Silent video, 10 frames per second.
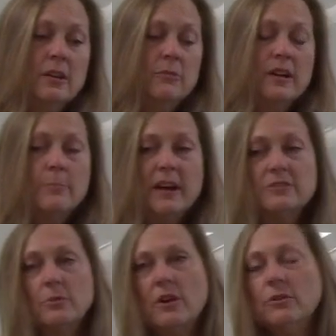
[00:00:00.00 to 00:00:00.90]
We got back
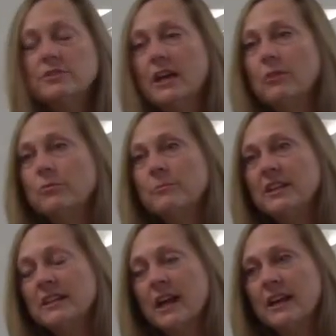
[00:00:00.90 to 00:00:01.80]
to our hotel room
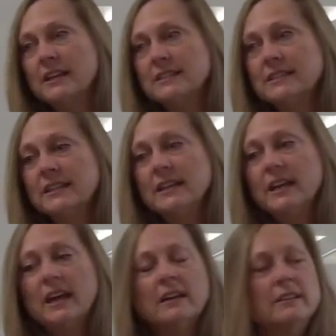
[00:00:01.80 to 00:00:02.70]
at night,
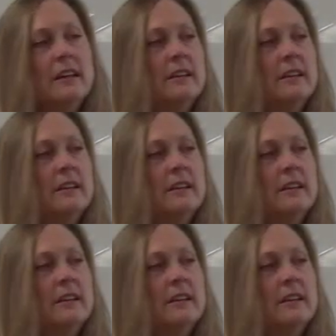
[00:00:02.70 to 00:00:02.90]
and